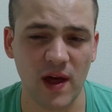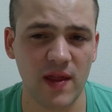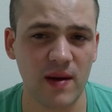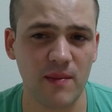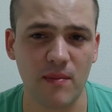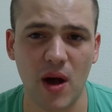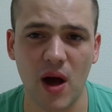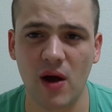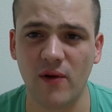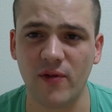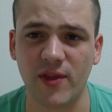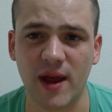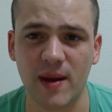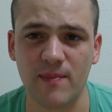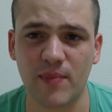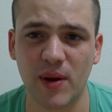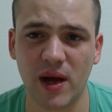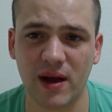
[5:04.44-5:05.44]
they're mild, they
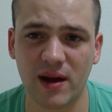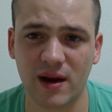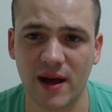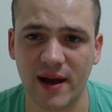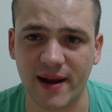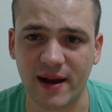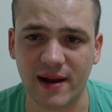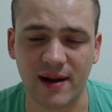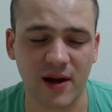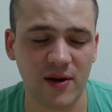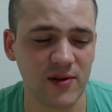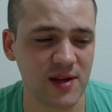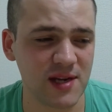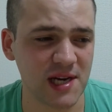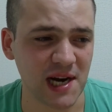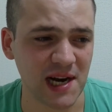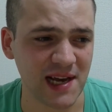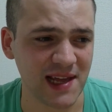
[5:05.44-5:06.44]
burn like a ghost
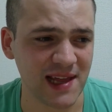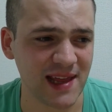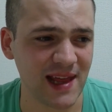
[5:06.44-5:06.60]
chili.